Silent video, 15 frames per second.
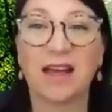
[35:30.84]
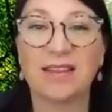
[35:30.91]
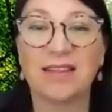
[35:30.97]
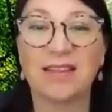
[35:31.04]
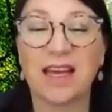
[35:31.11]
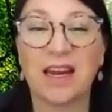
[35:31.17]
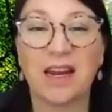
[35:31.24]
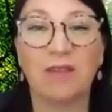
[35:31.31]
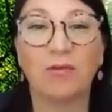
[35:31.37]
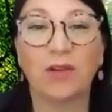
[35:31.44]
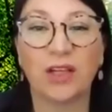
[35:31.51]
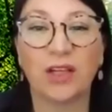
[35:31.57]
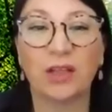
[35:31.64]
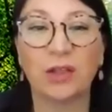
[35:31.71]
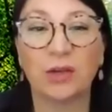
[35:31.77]
Thanks, Dan. It
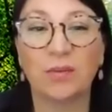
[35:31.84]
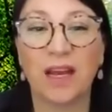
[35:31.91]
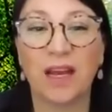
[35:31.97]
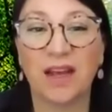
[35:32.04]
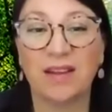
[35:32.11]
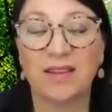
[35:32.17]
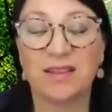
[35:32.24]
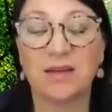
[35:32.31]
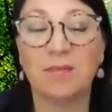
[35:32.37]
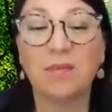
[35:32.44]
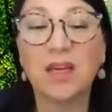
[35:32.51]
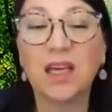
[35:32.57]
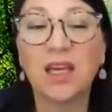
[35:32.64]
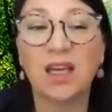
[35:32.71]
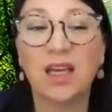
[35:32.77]
really illuminates to
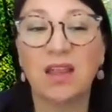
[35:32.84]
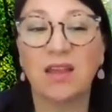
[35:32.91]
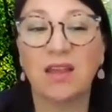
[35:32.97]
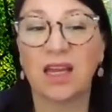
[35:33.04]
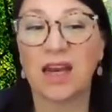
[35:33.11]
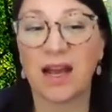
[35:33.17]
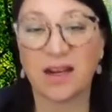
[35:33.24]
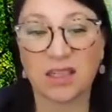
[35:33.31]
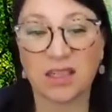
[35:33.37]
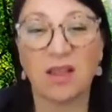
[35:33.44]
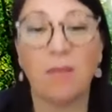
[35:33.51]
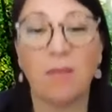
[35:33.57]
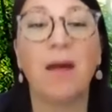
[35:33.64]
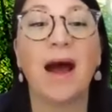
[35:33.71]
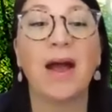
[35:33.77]
me the connection,
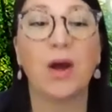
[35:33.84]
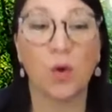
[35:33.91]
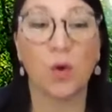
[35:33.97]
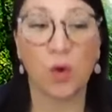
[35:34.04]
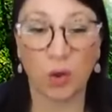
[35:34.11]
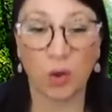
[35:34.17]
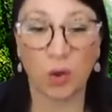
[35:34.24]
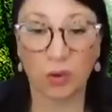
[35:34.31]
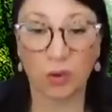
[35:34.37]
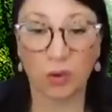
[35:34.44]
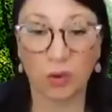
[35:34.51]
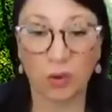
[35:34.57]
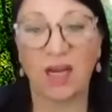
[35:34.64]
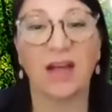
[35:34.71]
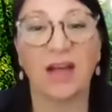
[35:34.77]
the
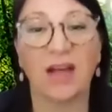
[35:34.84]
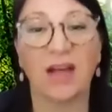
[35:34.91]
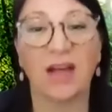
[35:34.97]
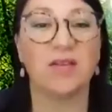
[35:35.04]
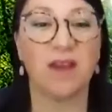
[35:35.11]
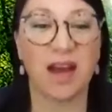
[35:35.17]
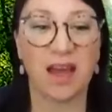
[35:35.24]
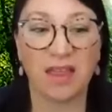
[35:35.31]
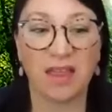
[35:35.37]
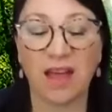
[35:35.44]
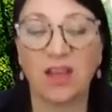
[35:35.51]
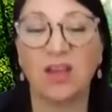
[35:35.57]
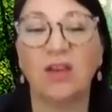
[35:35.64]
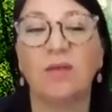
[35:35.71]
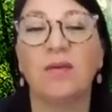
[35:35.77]
biocultural connection, right?
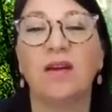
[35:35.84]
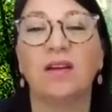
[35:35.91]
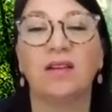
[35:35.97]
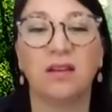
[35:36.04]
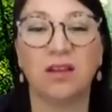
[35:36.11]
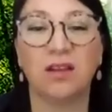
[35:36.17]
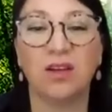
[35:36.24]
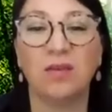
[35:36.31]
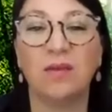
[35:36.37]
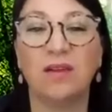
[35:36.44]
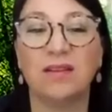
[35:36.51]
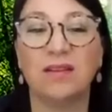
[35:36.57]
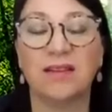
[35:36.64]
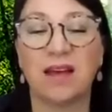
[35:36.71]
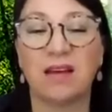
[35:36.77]
That
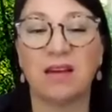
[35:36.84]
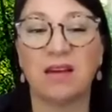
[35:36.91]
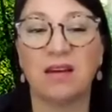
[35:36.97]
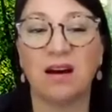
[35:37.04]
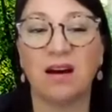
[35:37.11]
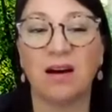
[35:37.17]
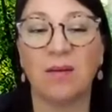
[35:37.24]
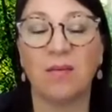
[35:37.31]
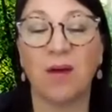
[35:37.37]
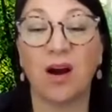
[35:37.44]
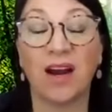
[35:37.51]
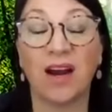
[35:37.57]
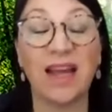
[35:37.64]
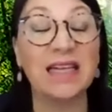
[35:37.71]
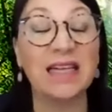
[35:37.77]
humans and
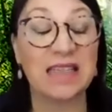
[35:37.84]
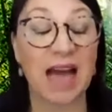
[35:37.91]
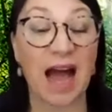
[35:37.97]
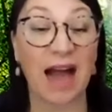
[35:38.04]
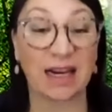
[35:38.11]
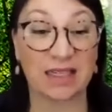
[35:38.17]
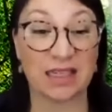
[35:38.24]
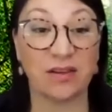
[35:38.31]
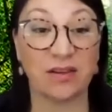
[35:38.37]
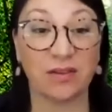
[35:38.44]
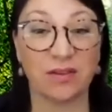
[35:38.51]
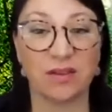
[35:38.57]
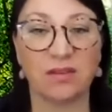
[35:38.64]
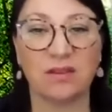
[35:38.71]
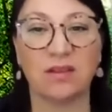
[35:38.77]
our intact
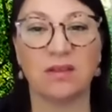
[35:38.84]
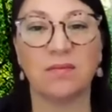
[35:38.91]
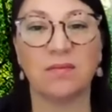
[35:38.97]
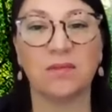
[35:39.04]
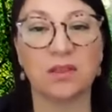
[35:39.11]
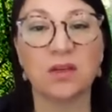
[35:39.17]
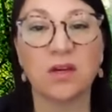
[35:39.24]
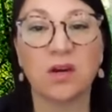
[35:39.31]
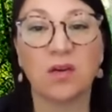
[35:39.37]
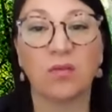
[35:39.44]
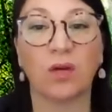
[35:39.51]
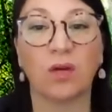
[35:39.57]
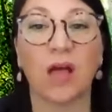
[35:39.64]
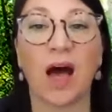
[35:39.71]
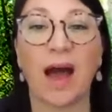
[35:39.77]
ecosystems
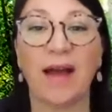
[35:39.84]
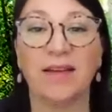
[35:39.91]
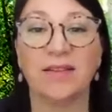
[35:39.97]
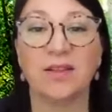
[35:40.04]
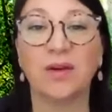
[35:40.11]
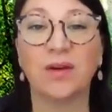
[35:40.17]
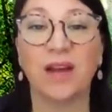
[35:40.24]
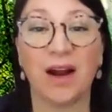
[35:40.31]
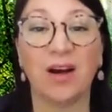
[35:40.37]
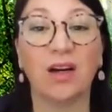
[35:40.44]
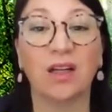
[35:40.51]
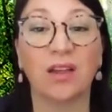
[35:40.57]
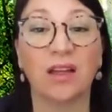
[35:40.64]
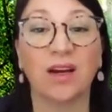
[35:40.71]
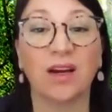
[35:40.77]
rely so
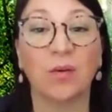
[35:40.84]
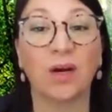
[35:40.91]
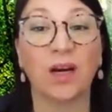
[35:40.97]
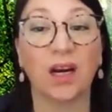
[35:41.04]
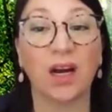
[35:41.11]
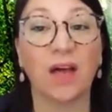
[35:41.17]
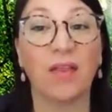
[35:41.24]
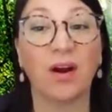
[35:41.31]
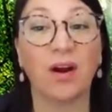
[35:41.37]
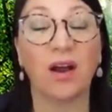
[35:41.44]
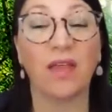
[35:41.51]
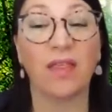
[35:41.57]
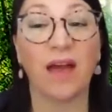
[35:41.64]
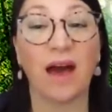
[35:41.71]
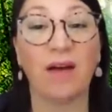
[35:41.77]
inherently on one
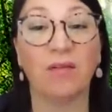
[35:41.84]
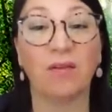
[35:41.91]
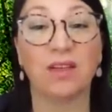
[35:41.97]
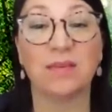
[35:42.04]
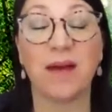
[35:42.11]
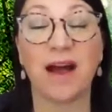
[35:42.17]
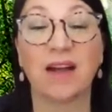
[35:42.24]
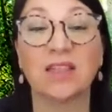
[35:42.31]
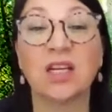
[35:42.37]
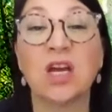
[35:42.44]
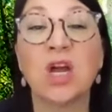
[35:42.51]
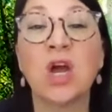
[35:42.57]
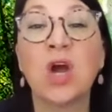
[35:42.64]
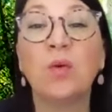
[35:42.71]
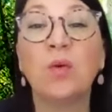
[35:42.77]
another in that respect.
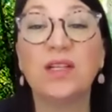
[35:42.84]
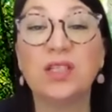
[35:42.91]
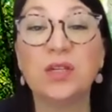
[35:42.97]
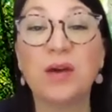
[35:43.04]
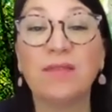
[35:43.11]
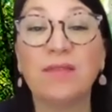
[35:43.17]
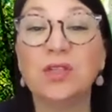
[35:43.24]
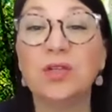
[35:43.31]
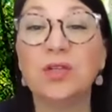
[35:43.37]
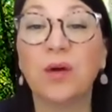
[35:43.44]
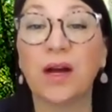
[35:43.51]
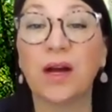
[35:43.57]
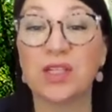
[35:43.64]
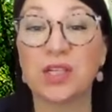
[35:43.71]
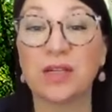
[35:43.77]
We do have two
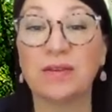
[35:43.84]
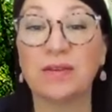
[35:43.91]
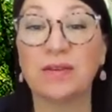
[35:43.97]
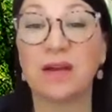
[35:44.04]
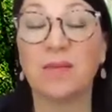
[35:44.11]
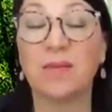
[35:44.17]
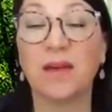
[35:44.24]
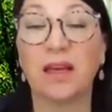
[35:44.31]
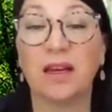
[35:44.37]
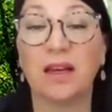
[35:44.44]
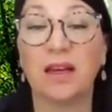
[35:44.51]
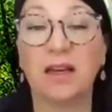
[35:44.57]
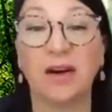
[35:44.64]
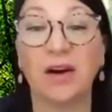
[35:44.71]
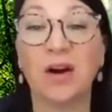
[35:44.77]
questions coming in
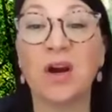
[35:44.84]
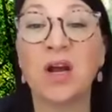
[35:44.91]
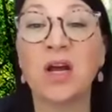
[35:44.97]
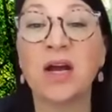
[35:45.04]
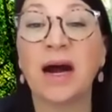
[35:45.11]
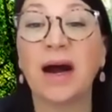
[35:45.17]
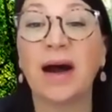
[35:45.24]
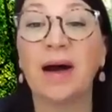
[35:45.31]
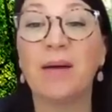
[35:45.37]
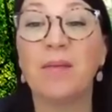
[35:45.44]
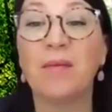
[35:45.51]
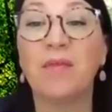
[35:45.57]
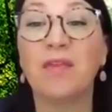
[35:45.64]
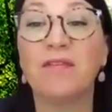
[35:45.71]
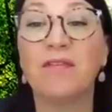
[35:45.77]
here.
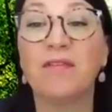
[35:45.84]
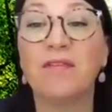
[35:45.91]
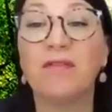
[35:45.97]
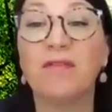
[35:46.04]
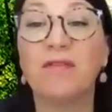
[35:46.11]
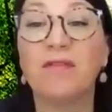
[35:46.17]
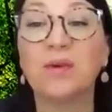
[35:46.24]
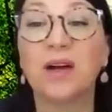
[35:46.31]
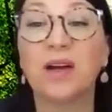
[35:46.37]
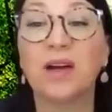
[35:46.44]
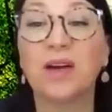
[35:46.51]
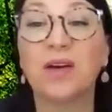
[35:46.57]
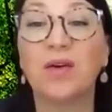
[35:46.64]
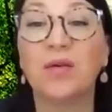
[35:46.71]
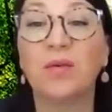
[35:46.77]
The first
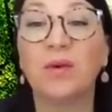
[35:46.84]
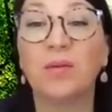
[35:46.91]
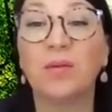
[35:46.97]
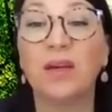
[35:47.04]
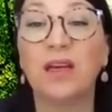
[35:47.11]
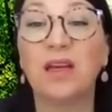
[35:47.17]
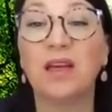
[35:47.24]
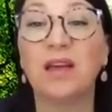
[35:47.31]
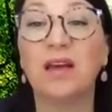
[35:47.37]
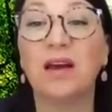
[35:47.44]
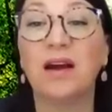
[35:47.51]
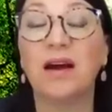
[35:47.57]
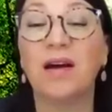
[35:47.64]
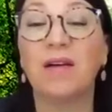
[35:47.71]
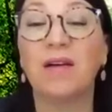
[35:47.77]
one would
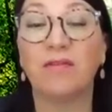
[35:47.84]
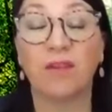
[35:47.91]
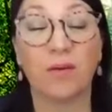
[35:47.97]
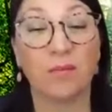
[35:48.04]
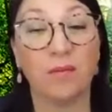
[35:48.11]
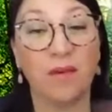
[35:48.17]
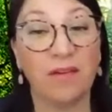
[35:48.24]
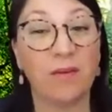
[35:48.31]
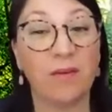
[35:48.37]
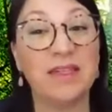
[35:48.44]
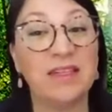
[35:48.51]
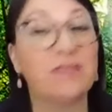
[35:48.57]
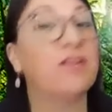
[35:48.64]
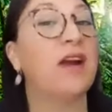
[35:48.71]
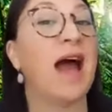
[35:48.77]
be from a
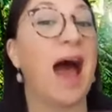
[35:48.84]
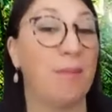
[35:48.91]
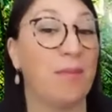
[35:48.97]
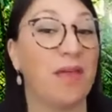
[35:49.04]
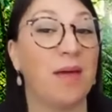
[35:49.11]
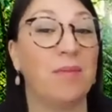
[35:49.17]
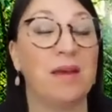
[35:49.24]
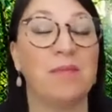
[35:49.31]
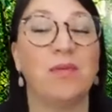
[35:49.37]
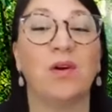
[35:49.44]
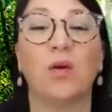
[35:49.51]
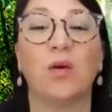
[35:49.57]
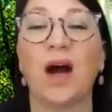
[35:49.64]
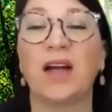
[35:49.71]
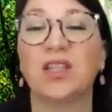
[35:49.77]
different app that people
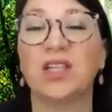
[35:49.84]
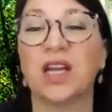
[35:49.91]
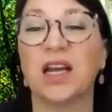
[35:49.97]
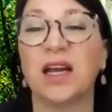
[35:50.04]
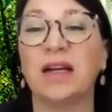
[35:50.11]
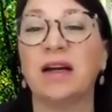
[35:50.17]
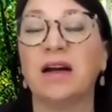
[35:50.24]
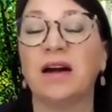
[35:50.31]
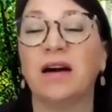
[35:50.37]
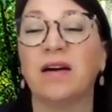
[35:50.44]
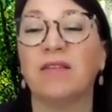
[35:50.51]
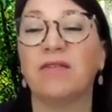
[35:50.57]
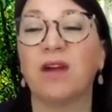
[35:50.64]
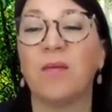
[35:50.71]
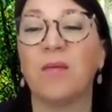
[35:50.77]
are watching
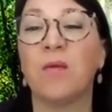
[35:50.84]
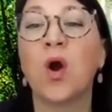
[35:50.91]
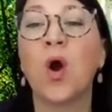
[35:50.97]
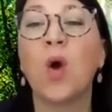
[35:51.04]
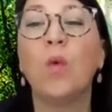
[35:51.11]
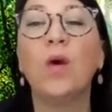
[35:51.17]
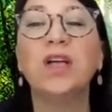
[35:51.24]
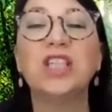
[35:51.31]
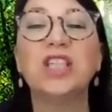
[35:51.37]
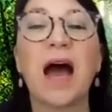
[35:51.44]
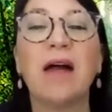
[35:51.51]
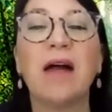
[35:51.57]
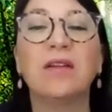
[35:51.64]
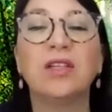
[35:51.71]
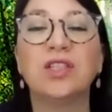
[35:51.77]
from. What
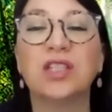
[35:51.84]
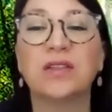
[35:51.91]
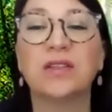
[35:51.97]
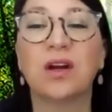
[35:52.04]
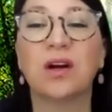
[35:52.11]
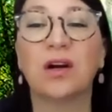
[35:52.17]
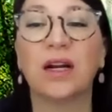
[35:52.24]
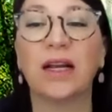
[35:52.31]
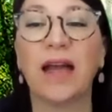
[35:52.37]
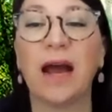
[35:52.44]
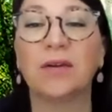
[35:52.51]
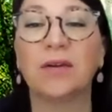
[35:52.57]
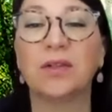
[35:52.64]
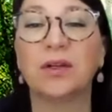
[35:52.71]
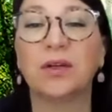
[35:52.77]
challenges are
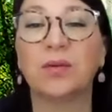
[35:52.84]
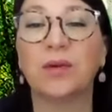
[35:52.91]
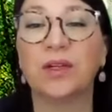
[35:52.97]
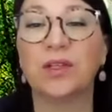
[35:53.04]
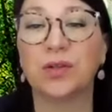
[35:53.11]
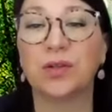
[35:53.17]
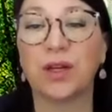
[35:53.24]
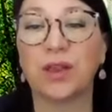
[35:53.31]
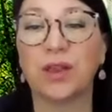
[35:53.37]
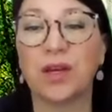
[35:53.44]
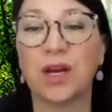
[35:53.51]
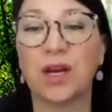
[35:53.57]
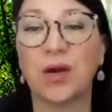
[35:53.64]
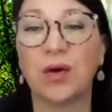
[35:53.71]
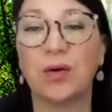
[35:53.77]
encountered when
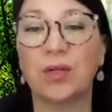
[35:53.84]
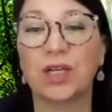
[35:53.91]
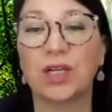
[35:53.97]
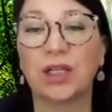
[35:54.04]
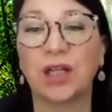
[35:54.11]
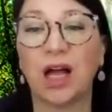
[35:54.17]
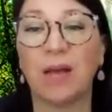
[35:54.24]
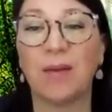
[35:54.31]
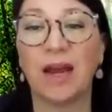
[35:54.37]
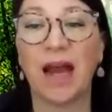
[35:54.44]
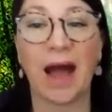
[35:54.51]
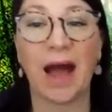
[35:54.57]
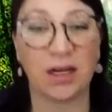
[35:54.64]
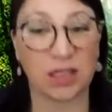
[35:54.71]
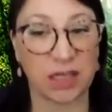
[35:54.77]
strengthening ocean climate
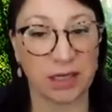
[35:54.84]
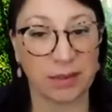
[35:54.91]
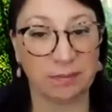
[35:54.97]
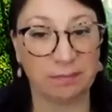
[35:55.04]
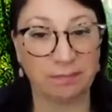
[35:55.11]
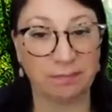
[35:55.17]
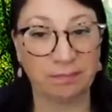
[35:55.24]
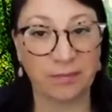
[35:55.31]
action?